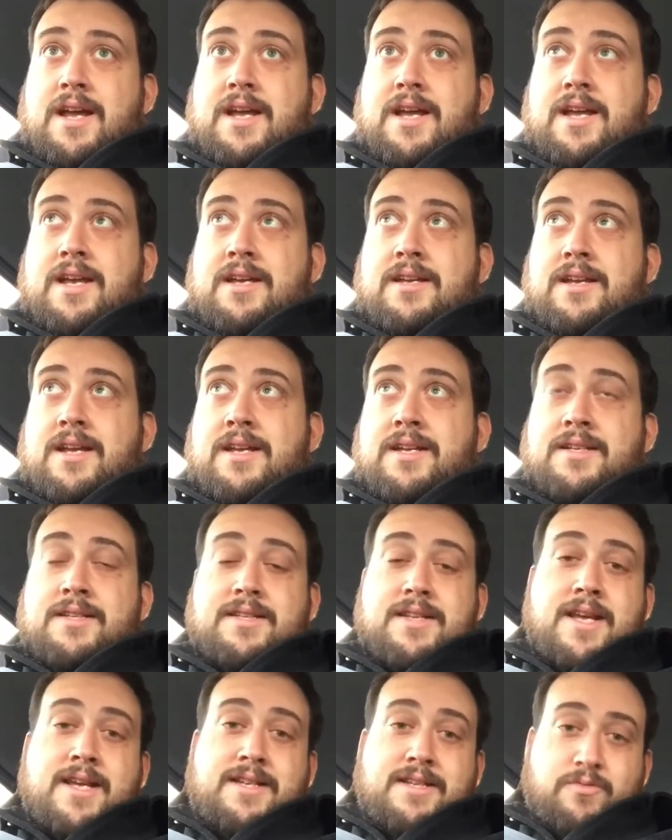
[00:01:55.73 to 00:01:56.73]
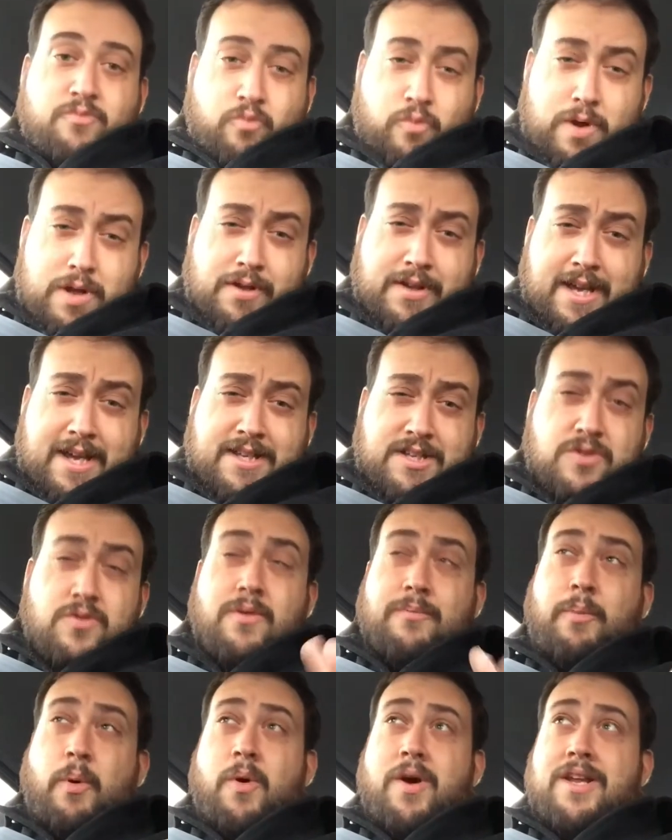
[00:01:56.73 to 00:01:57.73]
it will get to
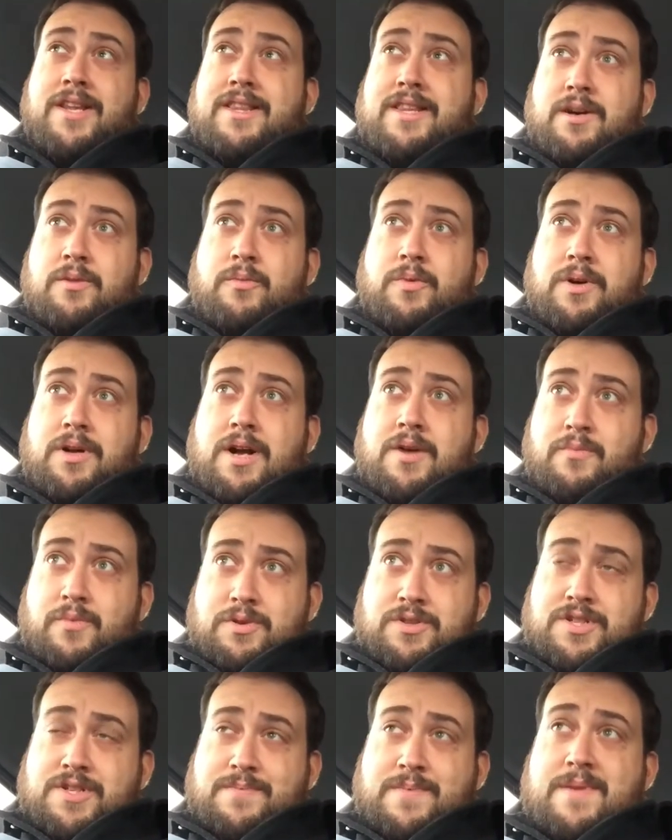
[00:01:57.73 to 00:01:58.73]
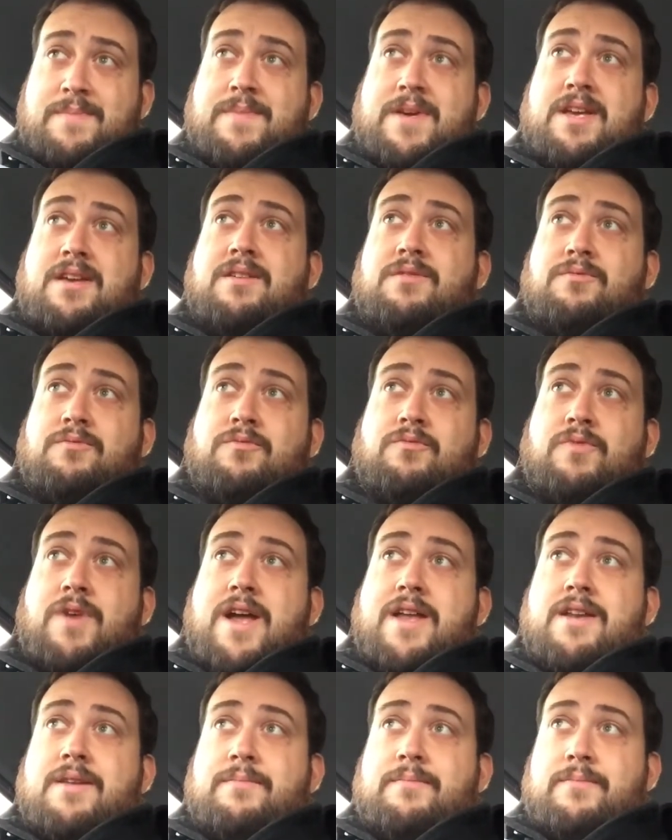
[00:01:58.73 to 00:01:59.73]
a point. It won't just be me
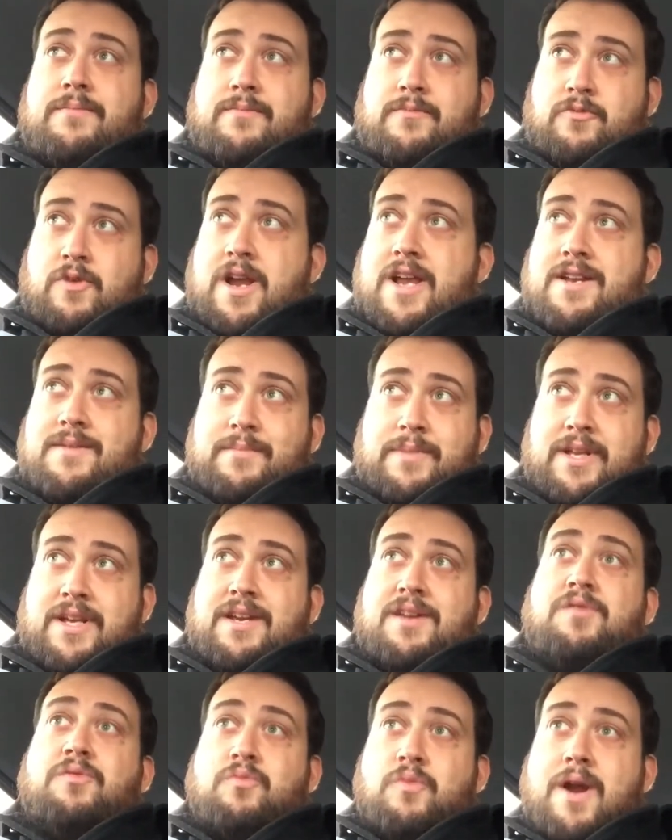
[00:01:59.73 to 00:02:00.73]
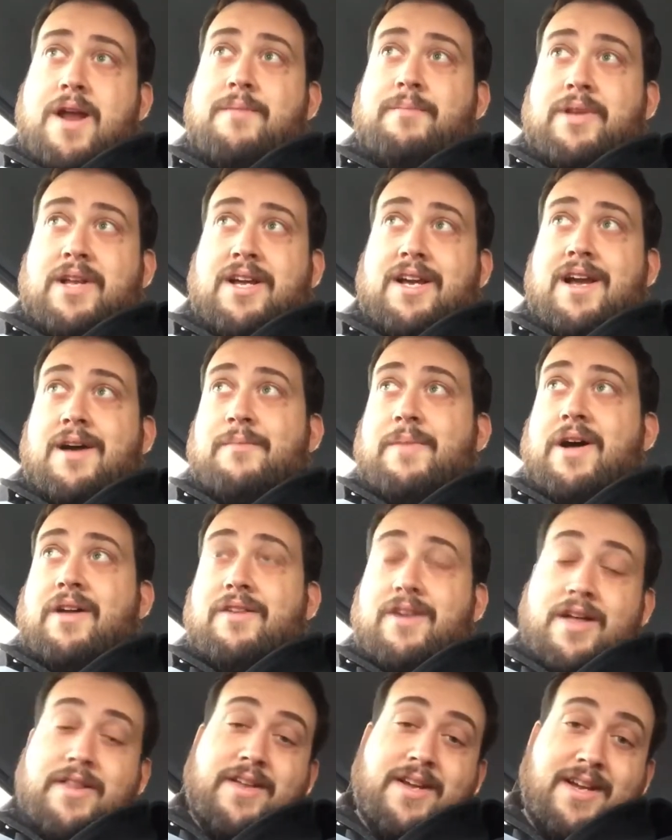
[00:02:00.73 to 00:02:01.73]
randomly rambling about
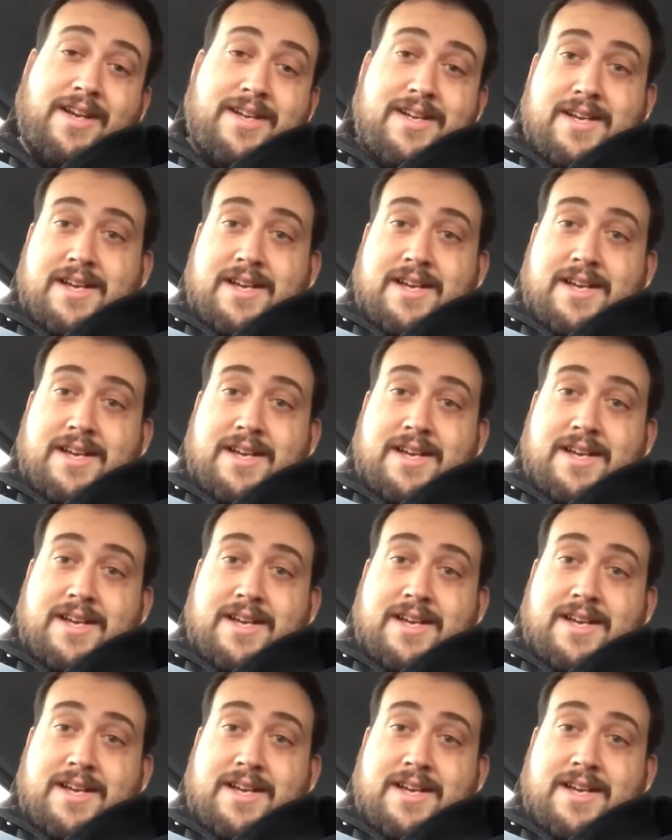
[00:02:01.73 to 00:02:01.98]
nothing.